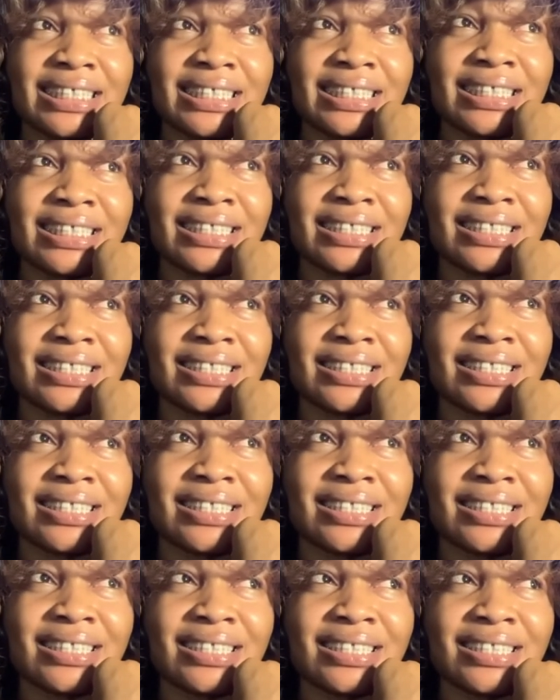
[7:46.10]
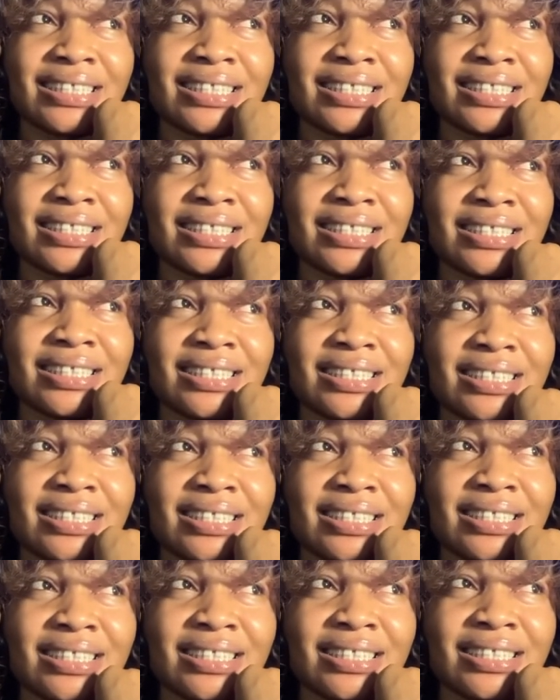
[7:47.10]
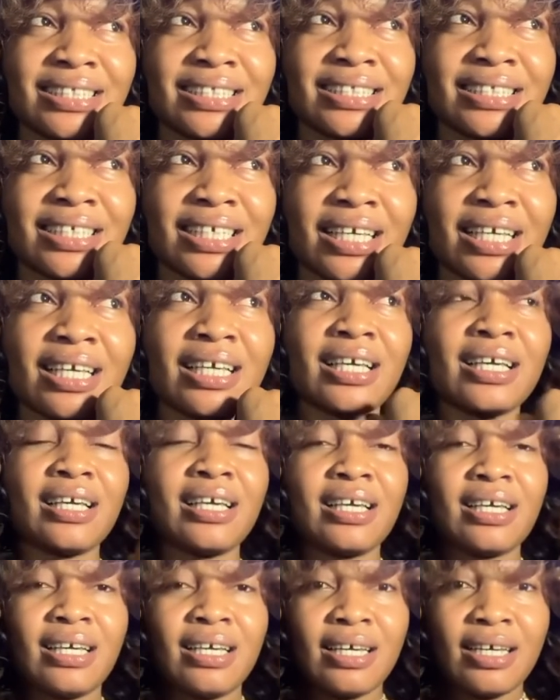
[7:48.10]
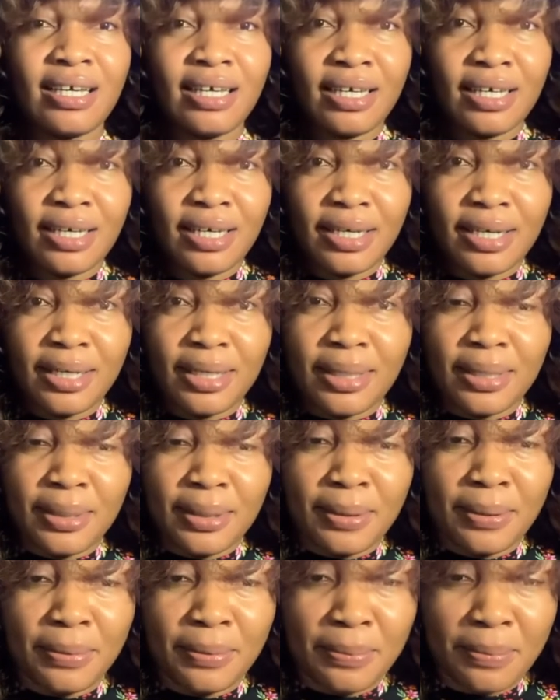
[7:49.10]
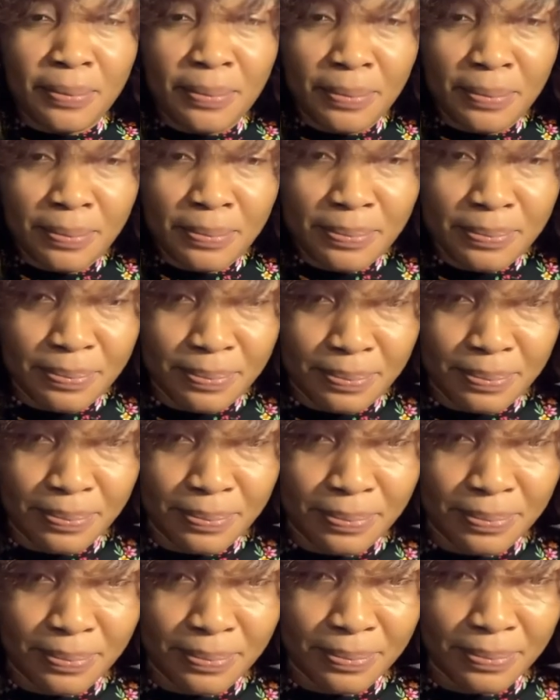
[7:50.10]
(silence)